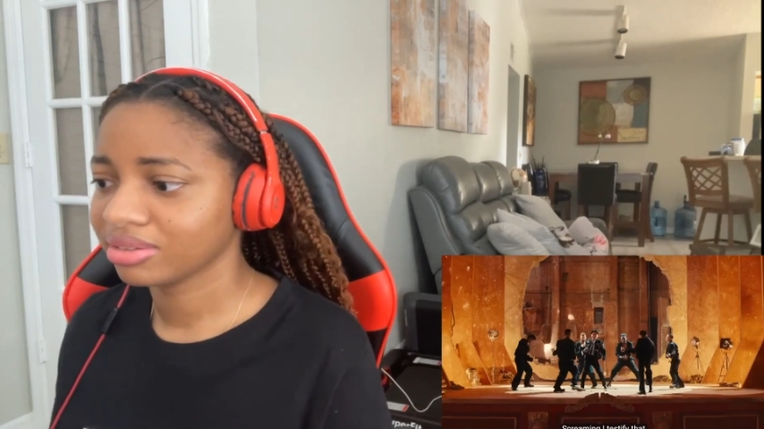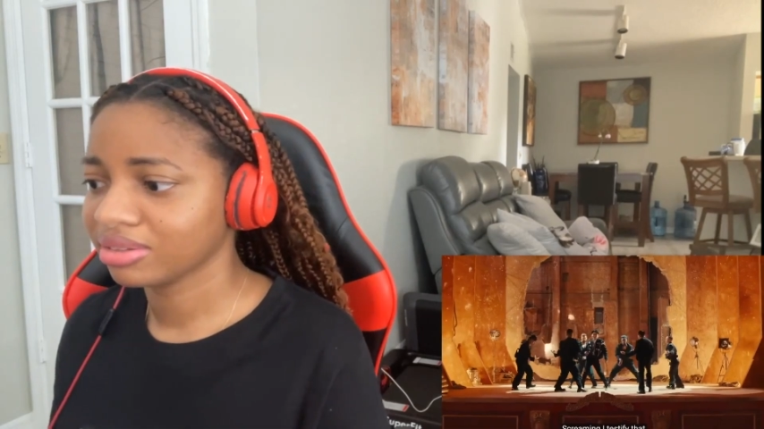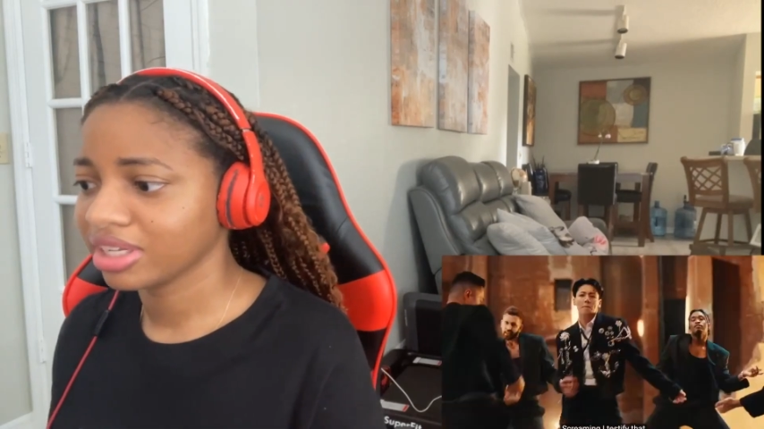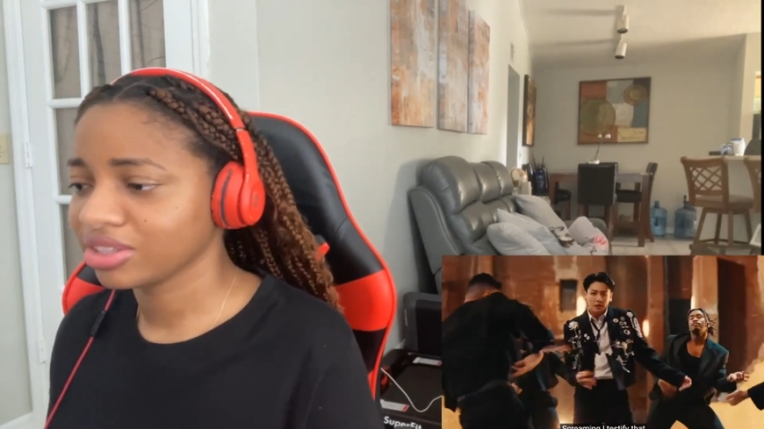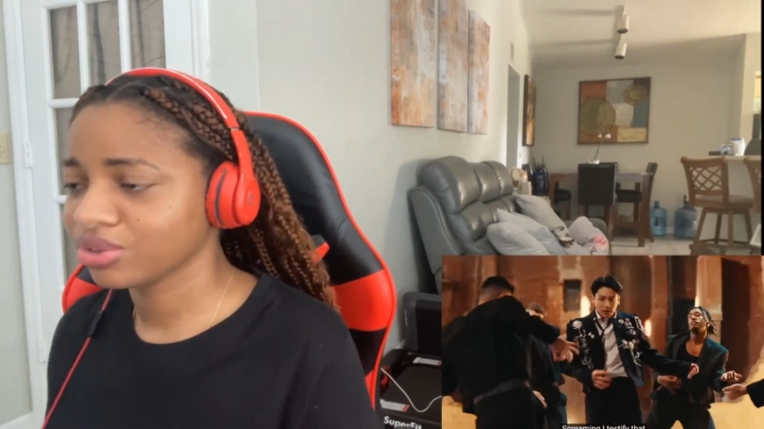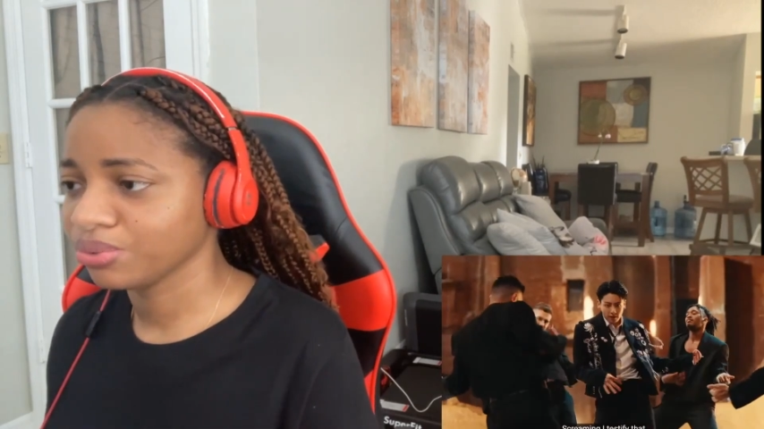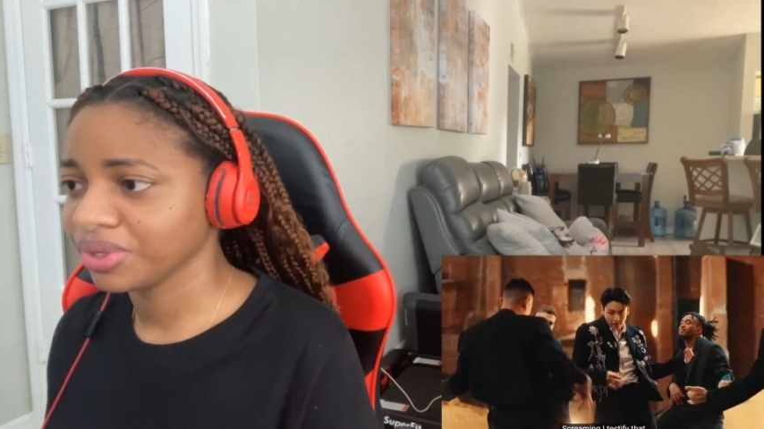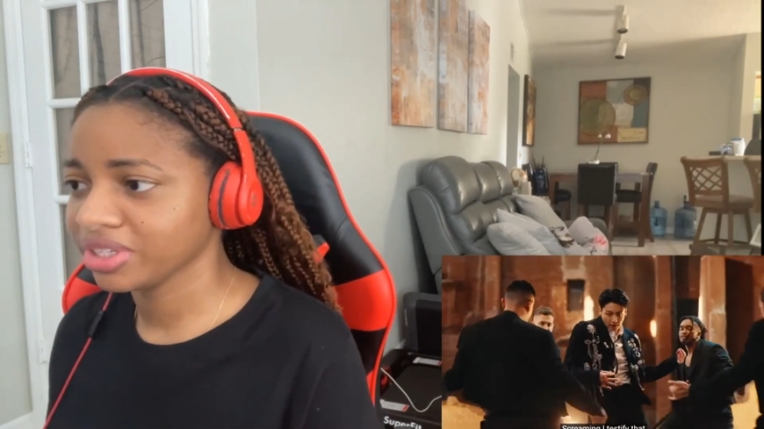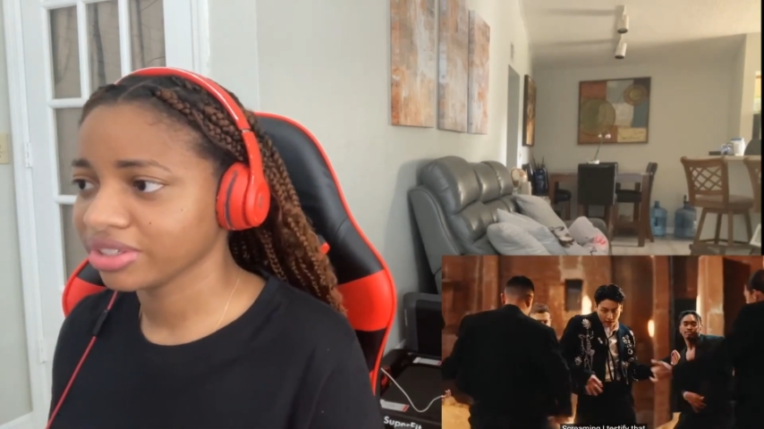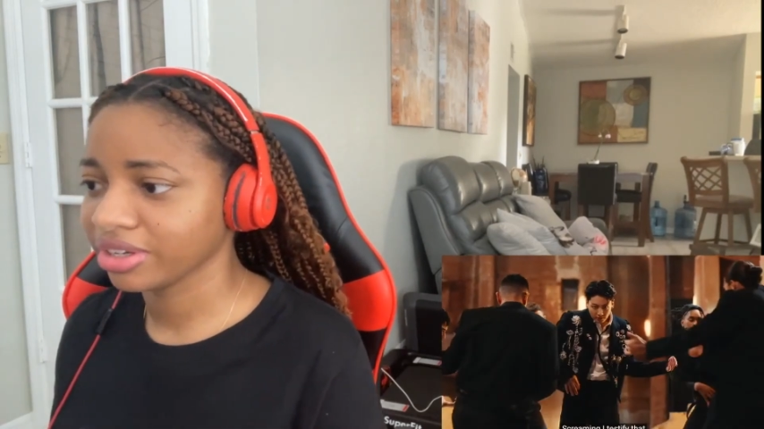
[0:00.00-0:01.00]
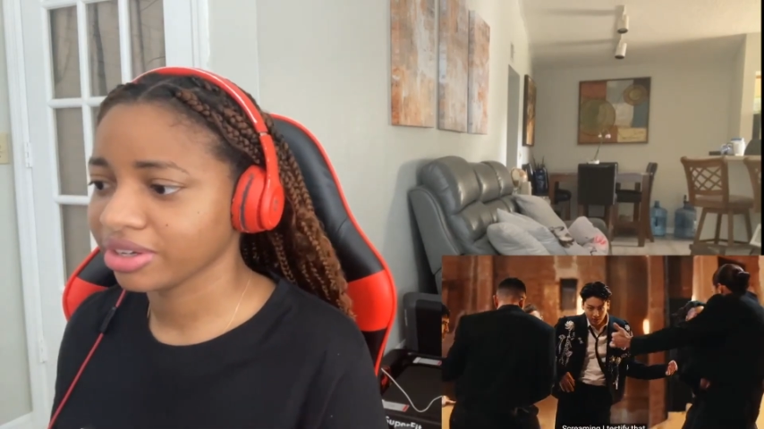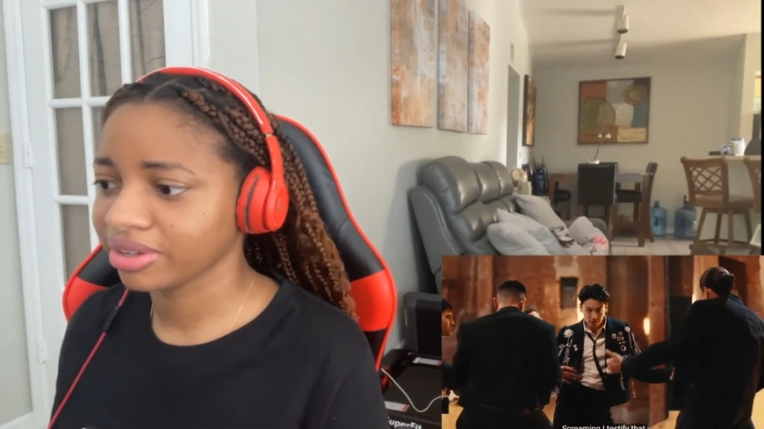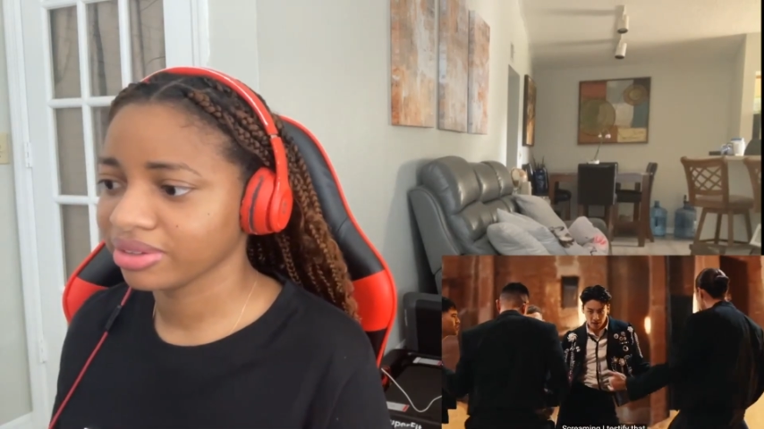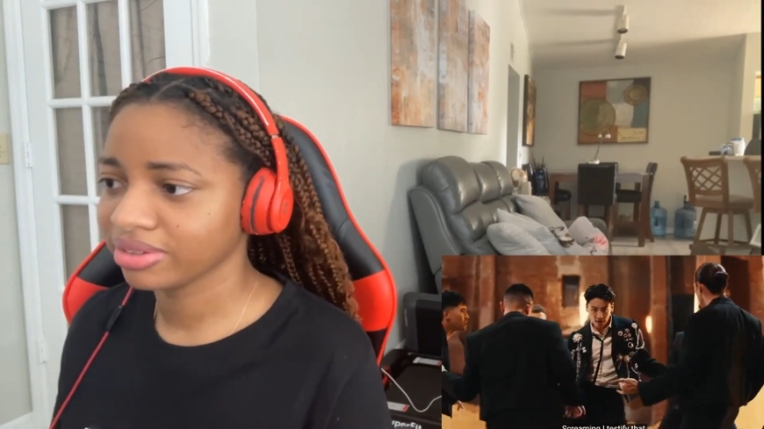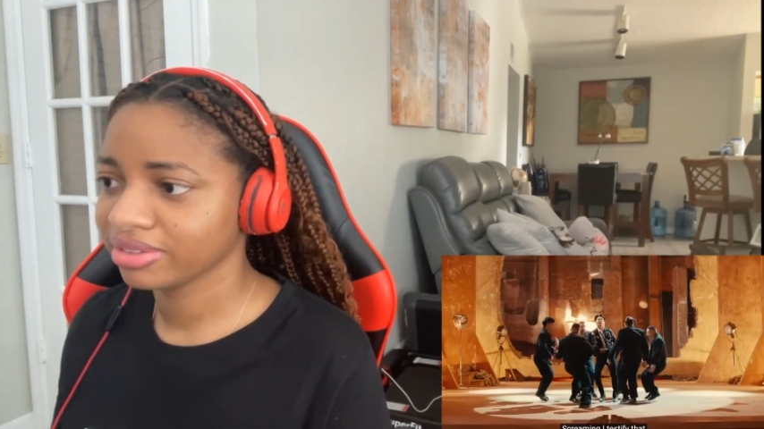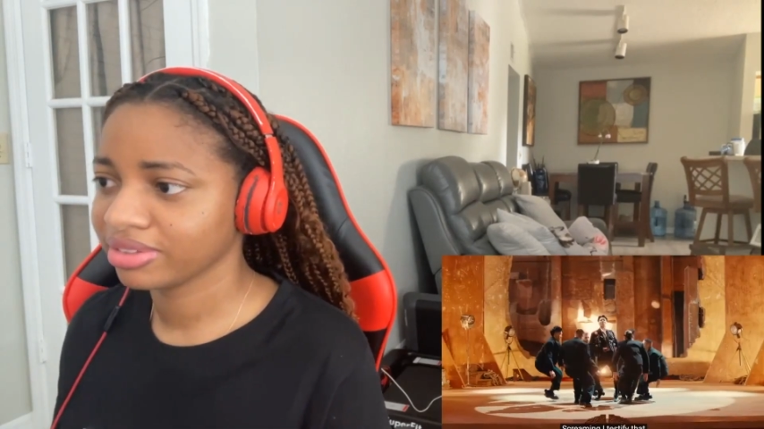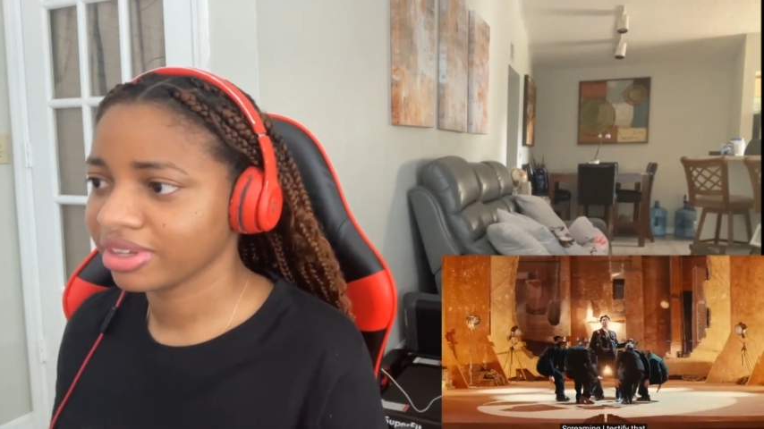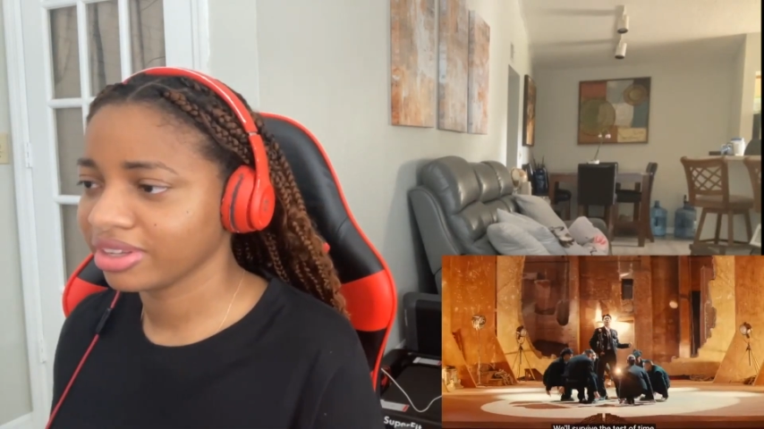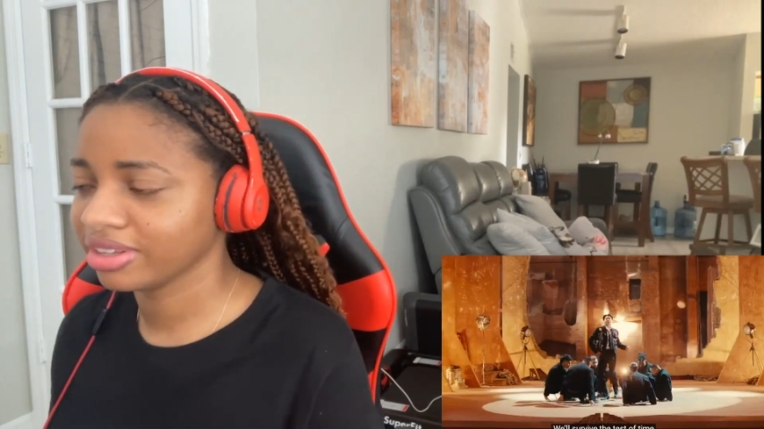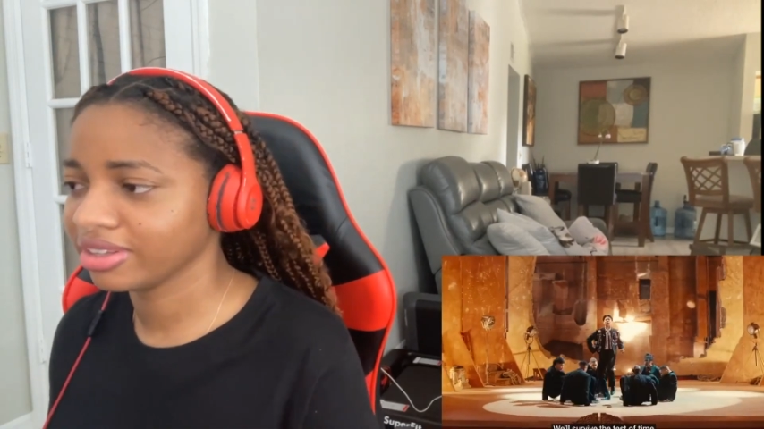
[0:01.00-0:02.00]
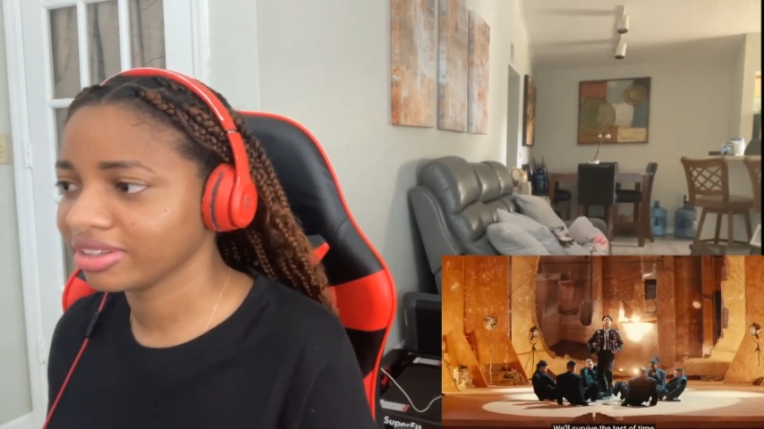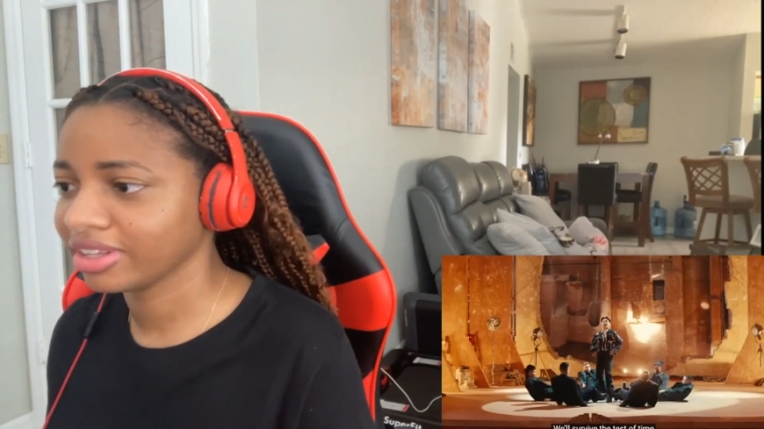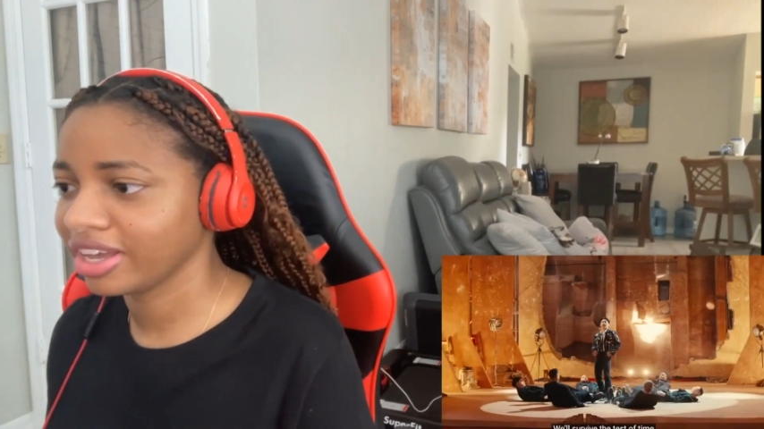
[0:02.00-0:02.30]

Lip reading: like 2 weeks ago. They